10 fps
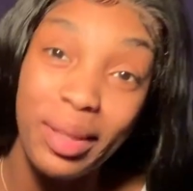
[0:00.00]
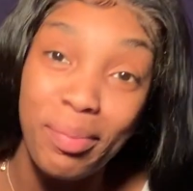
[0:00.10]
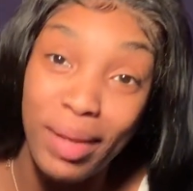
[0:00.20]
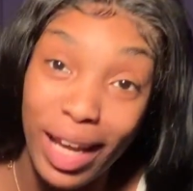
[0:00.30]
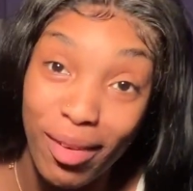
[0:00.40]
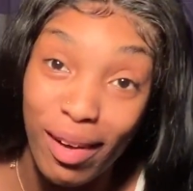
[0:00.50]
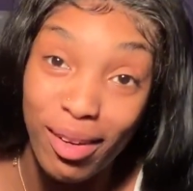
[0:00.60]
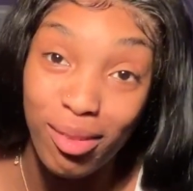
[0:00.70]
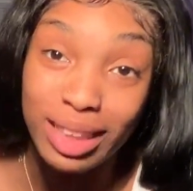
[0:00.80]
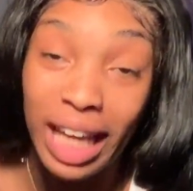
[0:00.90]
a little background
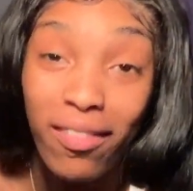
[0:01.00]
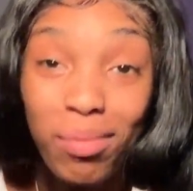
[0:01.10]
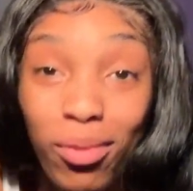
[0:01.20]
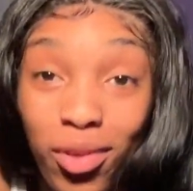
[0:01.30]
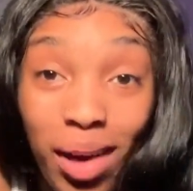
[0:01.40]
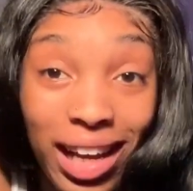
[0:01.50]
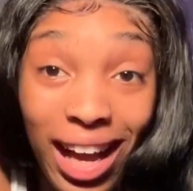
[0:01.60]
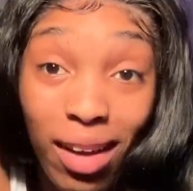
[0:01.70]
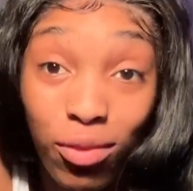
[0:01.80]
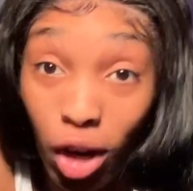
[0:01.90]
on this outfit before I
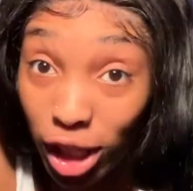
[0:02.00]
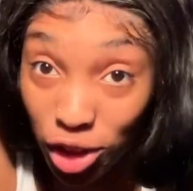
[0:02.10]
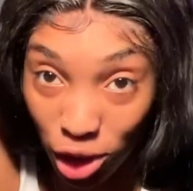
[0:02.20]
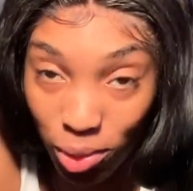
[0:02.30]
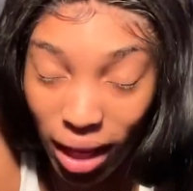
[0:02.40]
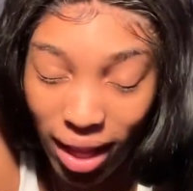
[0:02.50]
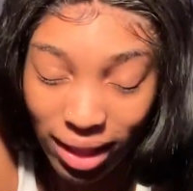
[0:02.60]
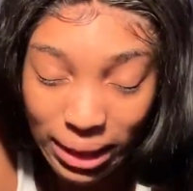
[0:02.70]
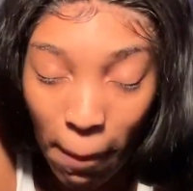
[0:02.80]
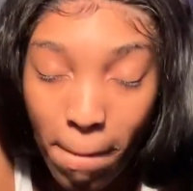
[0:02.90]
show you guys.
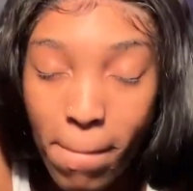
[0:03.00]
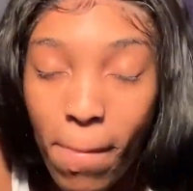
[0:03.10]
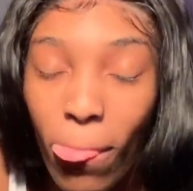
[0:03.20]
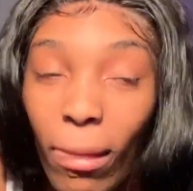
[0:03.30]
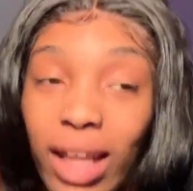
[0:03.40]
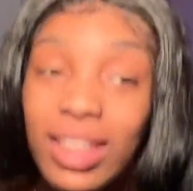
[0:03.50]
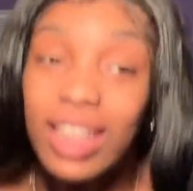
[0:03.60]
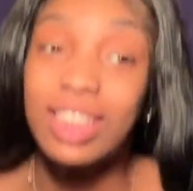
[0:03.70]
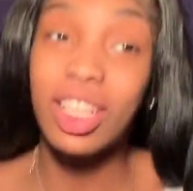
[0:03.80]
This